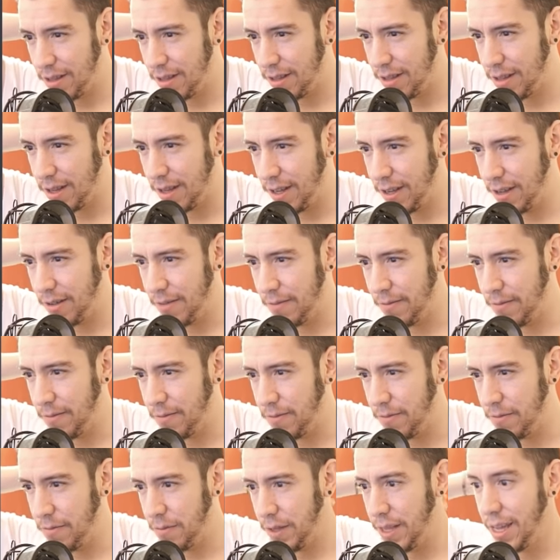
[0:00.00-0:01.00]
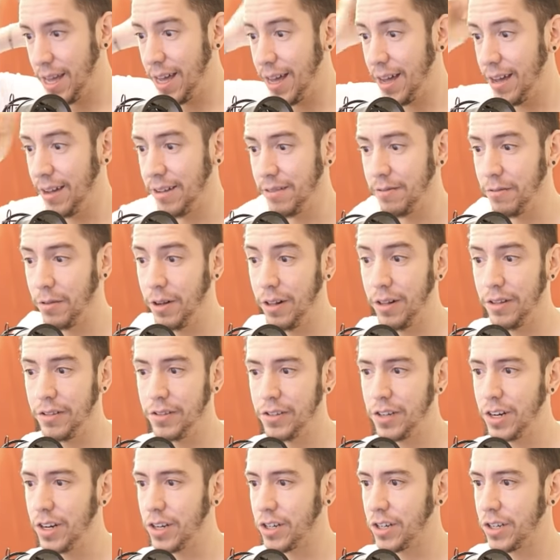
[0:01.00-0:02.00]
Yeah, well,
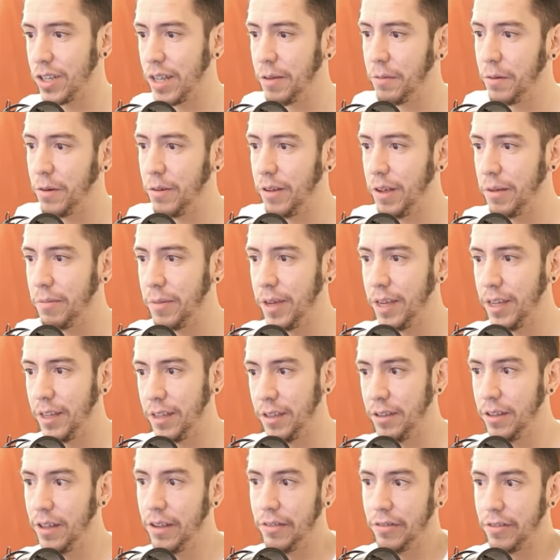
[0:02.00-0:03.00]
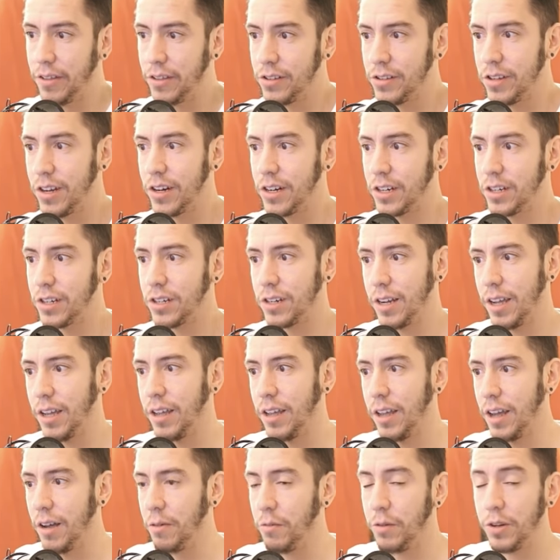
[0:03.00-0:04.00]
search. That would be amazing. If the search,
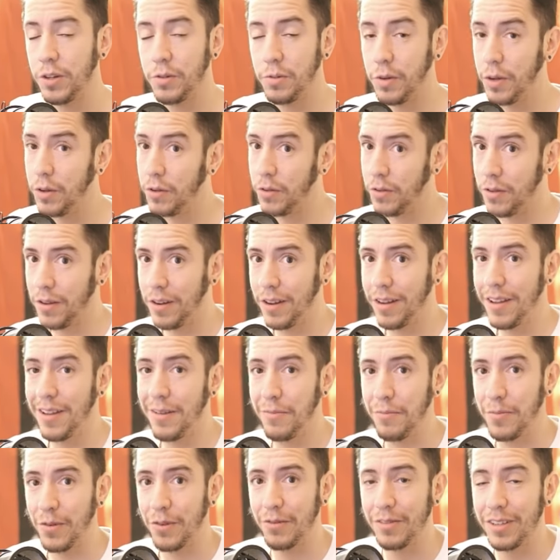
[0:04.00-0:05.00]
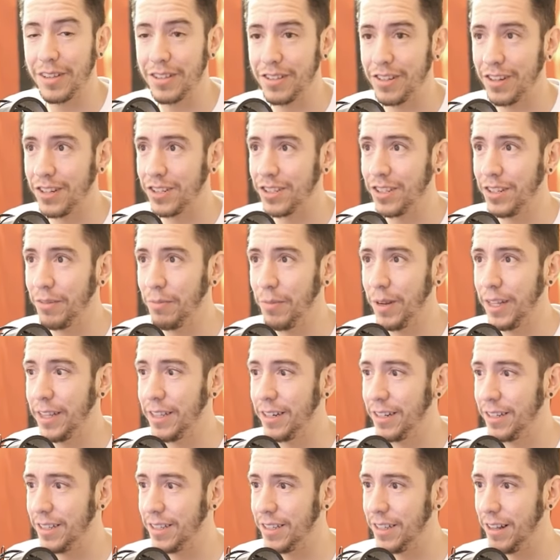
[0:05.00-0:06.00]
I wish we could improve the search in
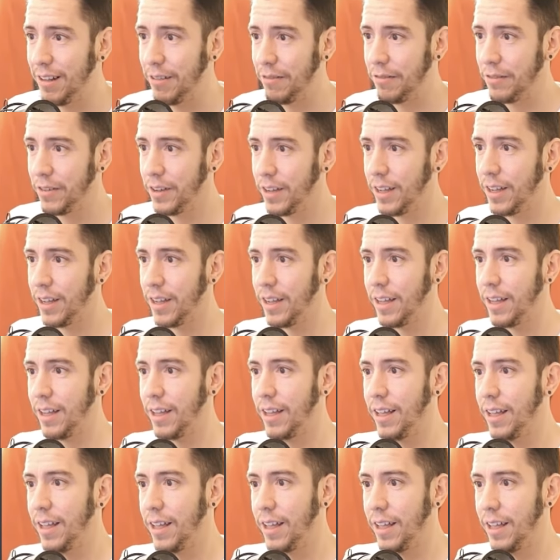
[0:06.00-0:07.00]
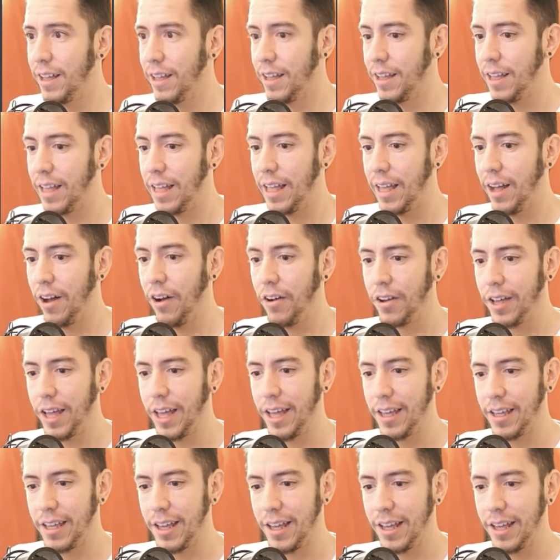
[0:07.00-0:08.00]
Blender itself.
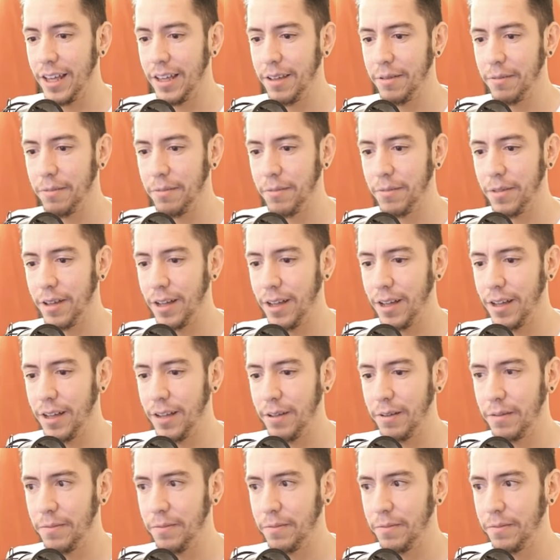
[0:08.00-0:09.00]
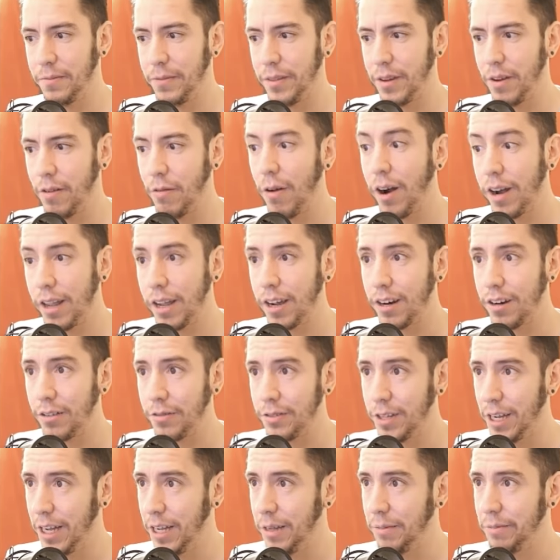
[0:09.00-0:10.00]
Okay, I'm running out of
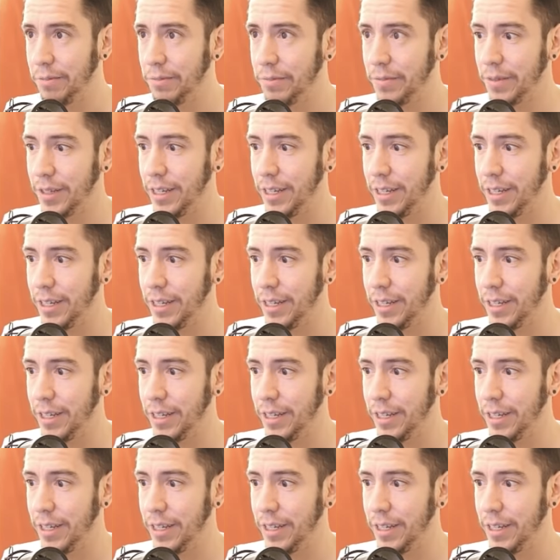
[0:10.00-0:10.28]
time.